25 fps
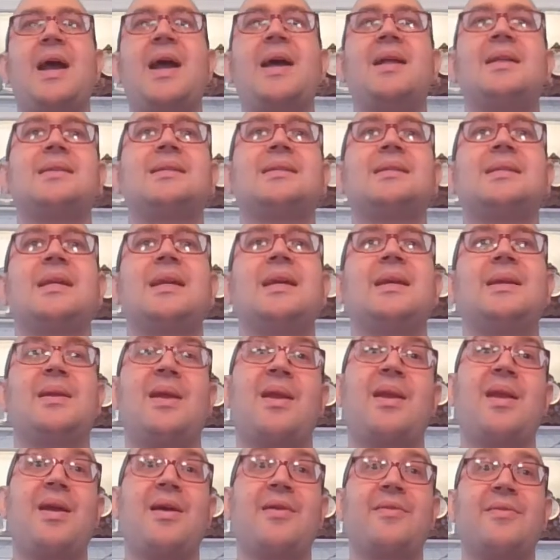I hadn't seen
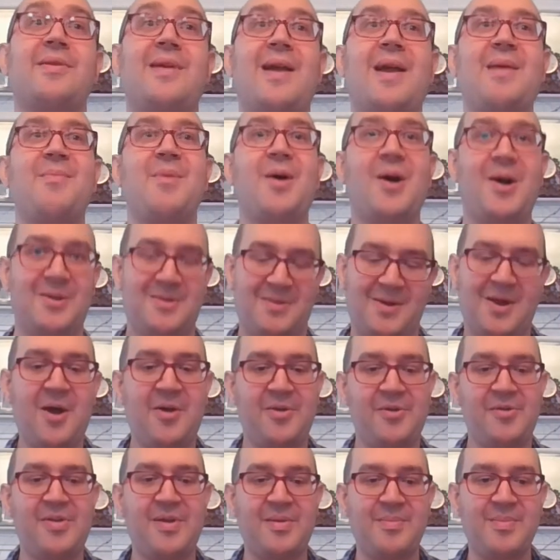in any other game
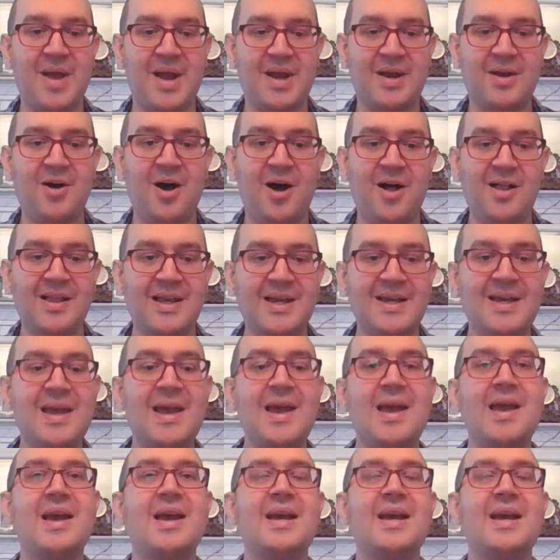other than Mancala